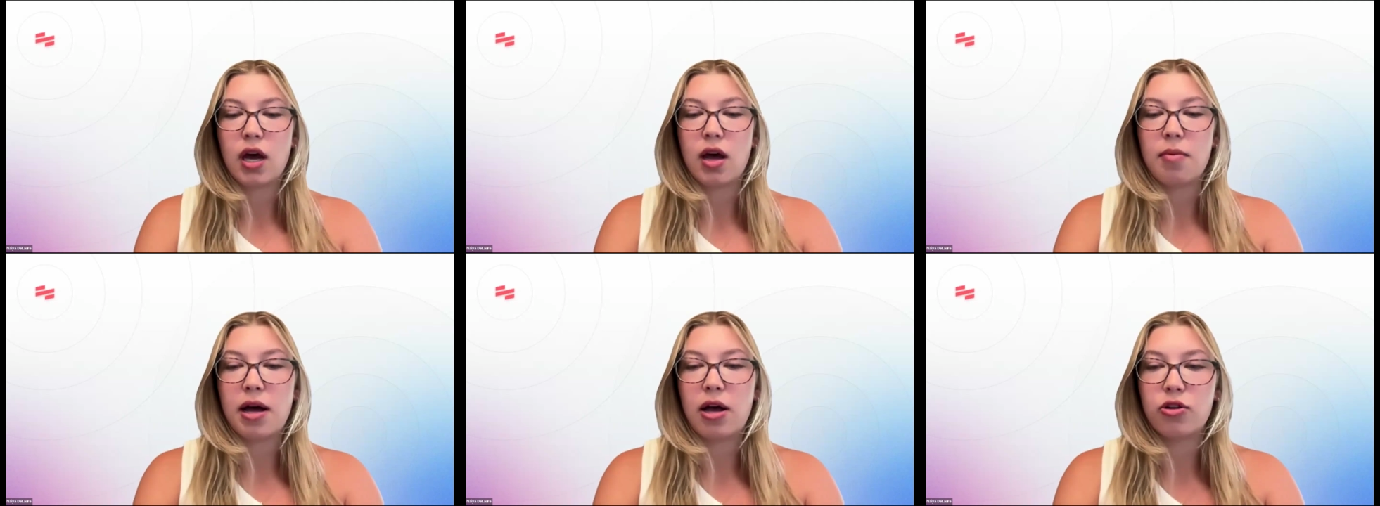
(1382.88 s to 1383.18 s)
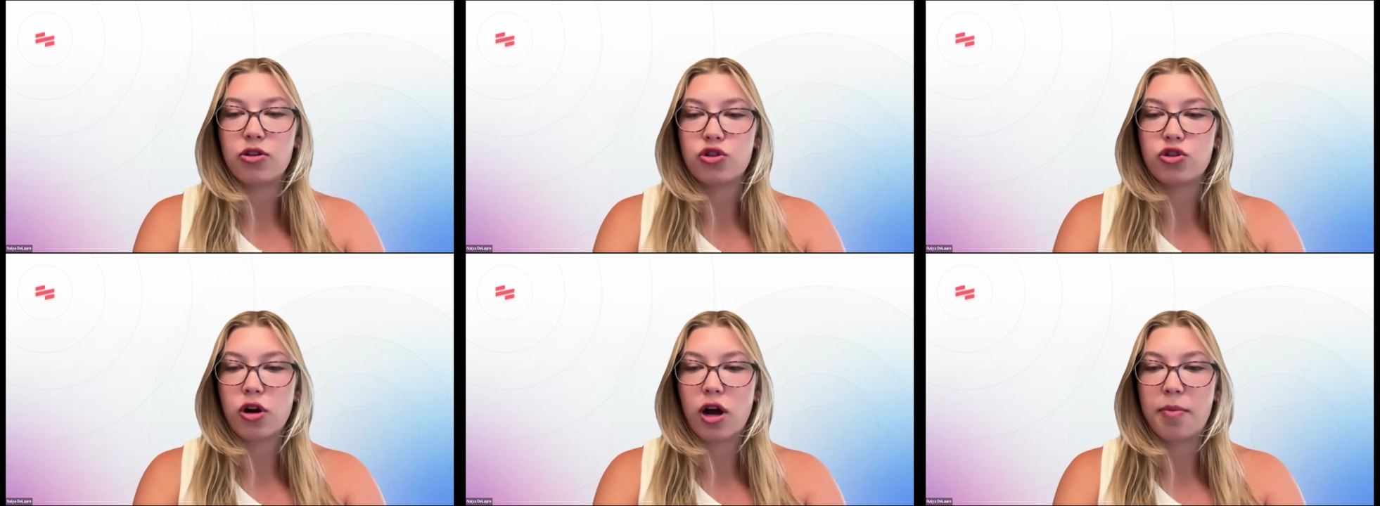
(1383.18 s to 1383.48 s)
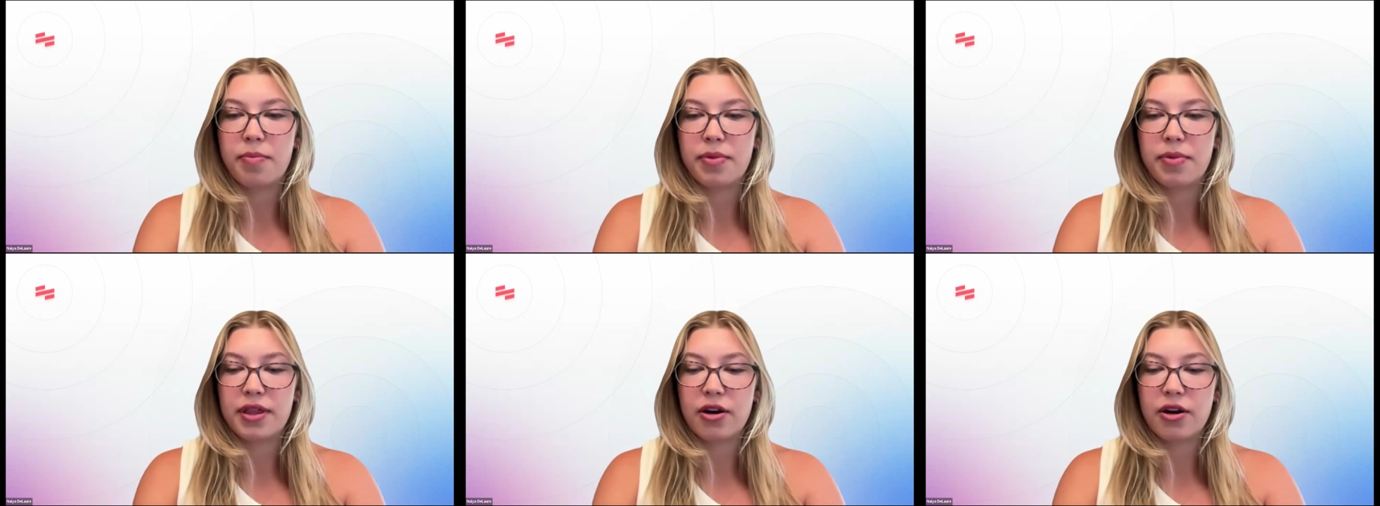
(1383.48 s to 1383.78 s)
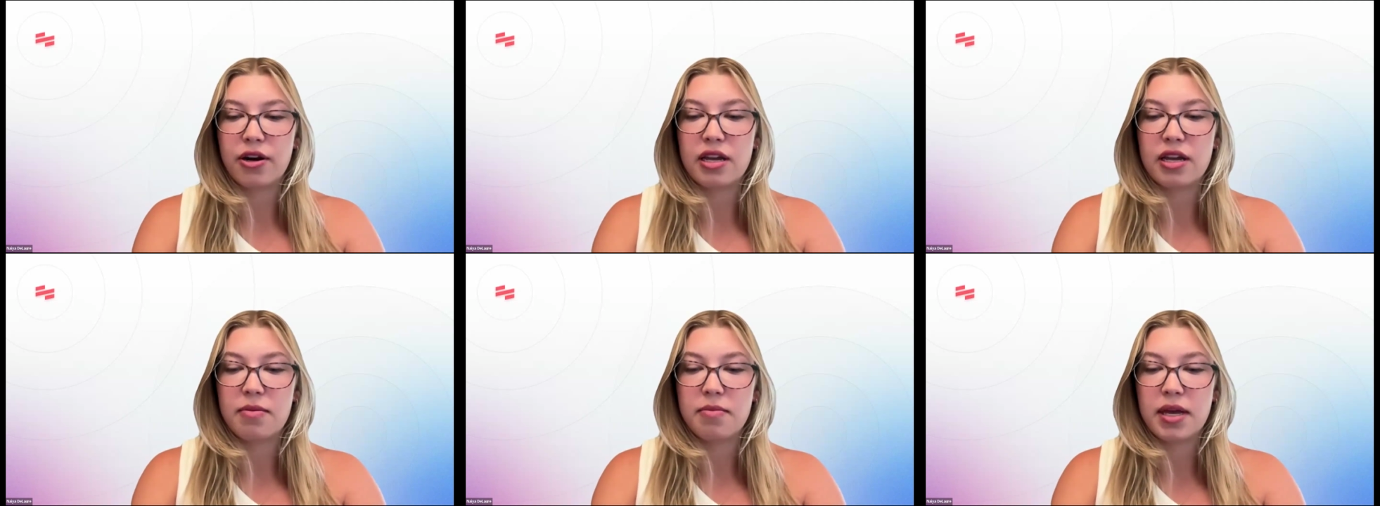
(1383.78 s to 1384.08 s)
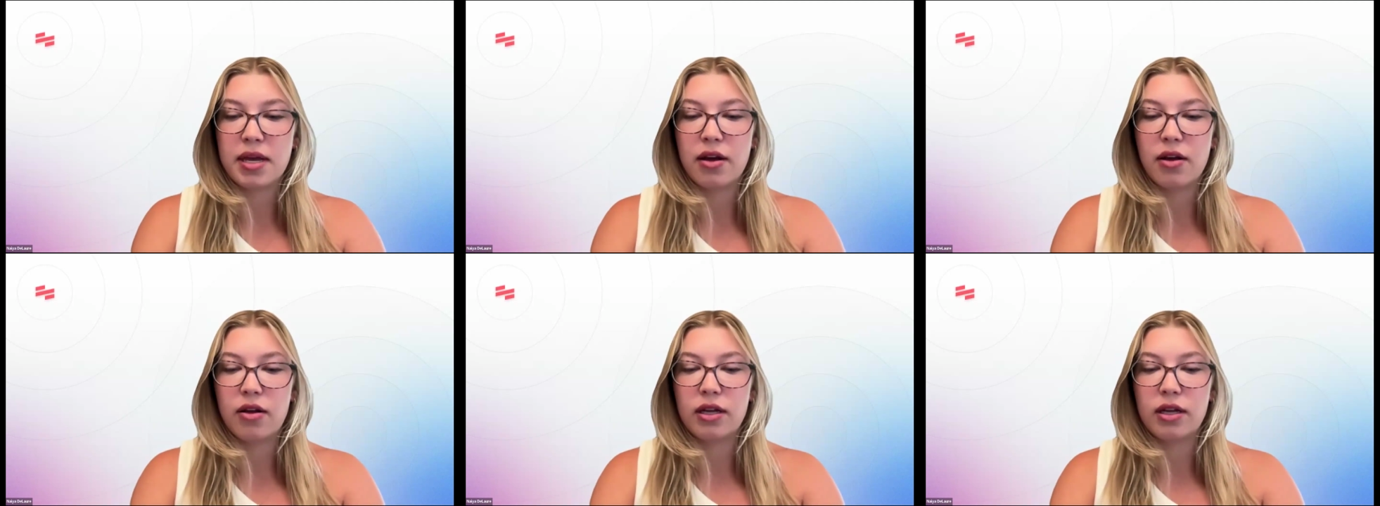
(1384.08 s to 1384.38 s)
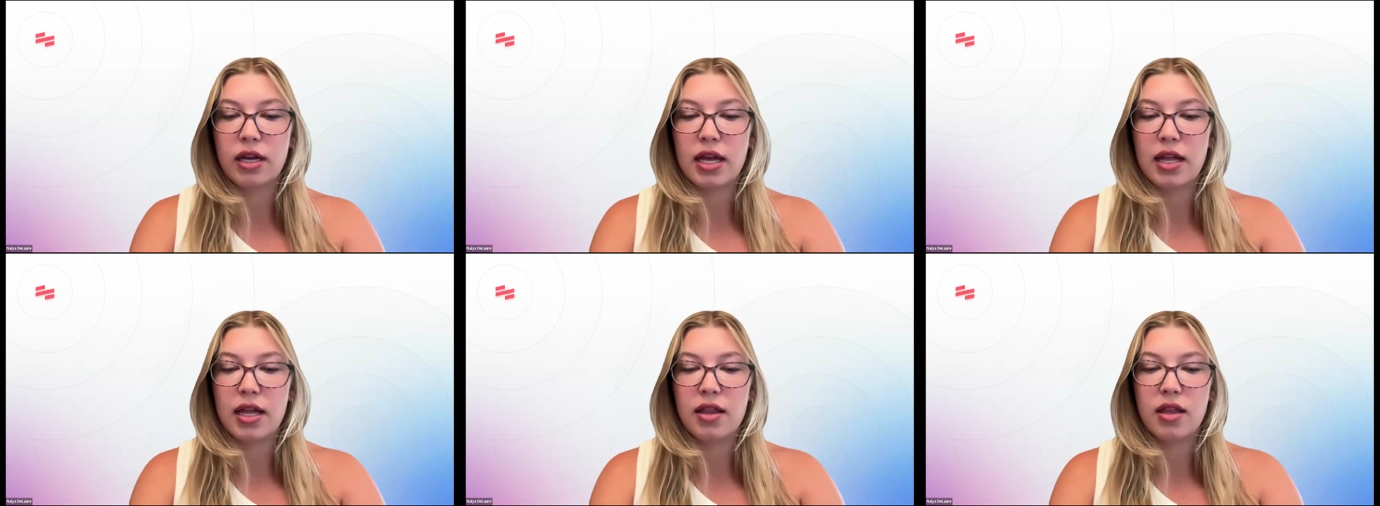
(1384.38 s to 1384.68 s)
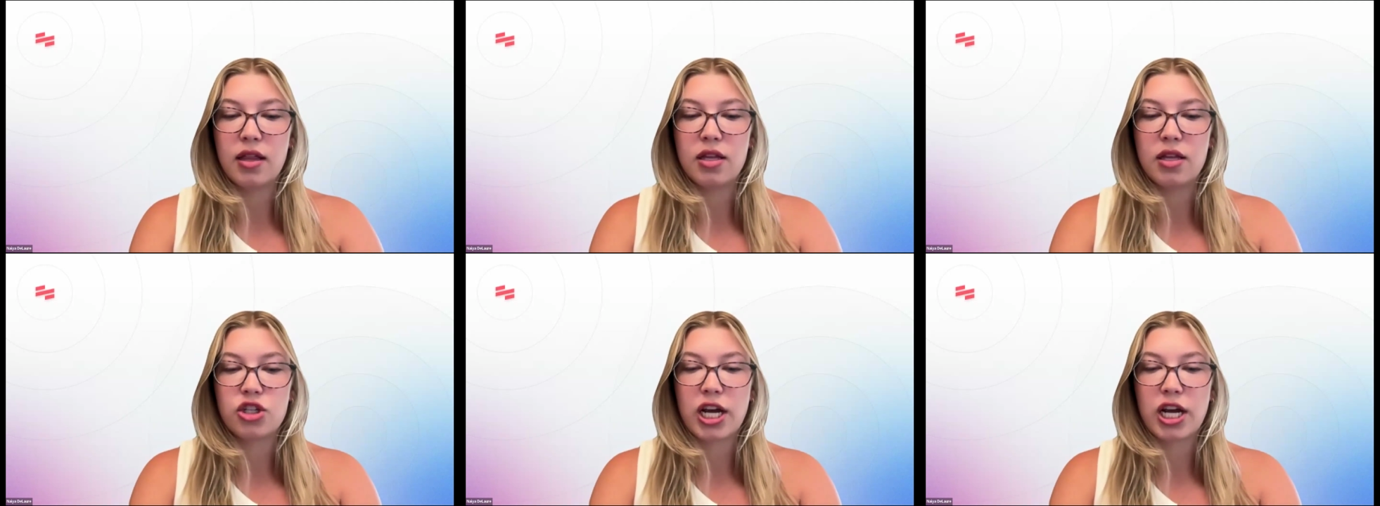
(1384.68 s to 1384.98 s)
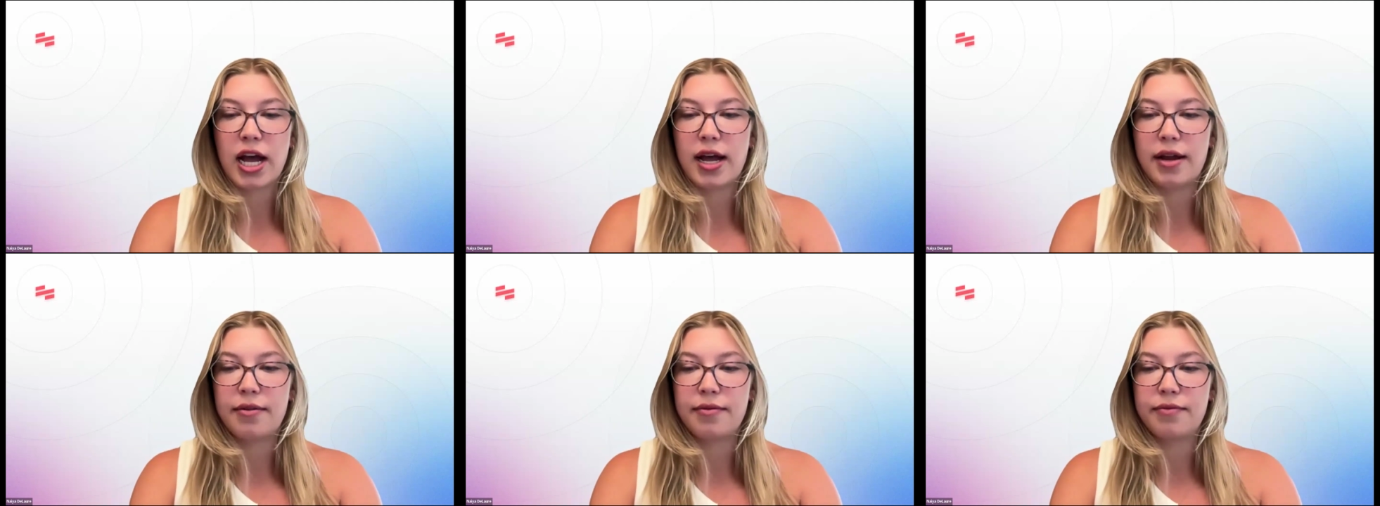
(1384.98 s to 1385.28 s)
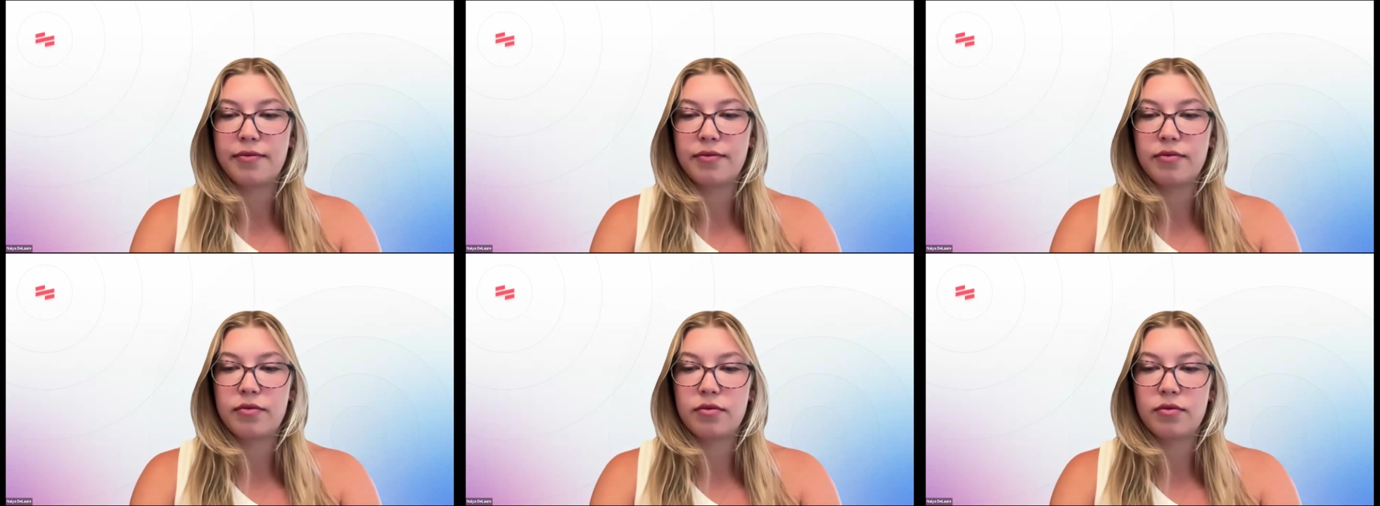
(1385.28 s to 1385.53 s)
I'll drop their email in the chat.